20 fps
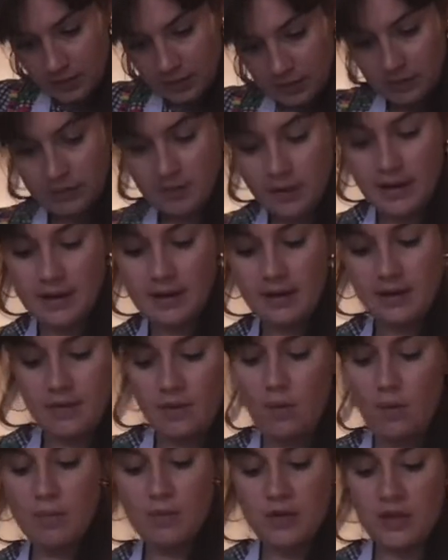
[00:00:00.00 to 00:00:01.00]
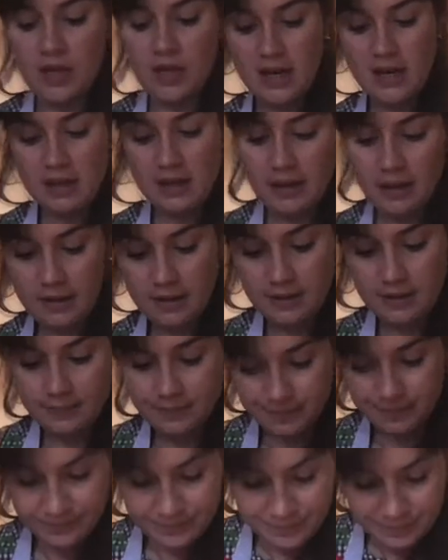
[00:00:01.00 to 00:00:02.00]
Right, gonna give it one more shake.
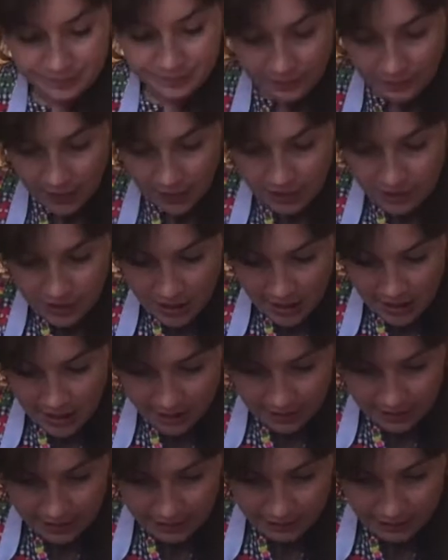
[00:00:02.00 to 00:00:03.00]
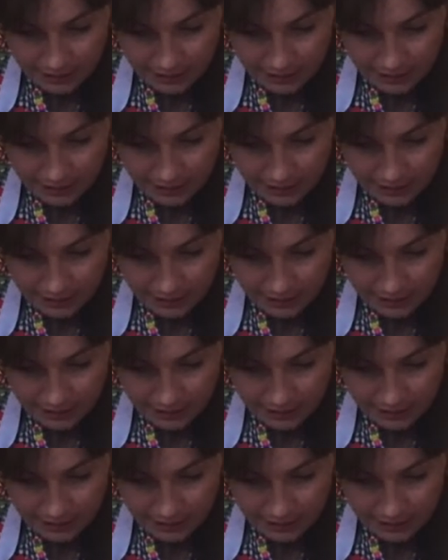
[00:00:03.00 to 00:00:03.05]
Check any of